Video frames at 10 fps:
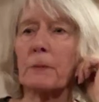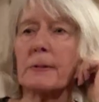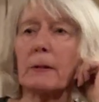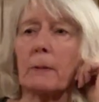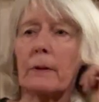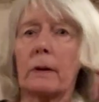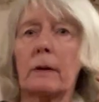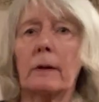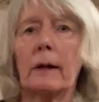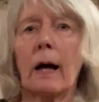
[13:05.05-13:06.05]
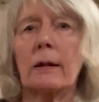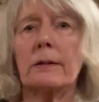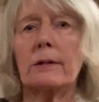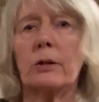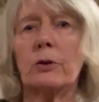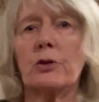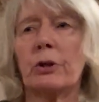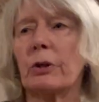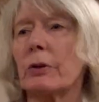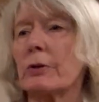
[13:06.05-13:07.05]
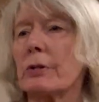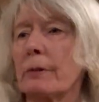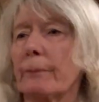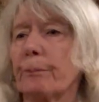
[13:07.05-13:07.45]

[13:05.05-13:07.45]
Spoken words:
obviously, with the colours that you choose.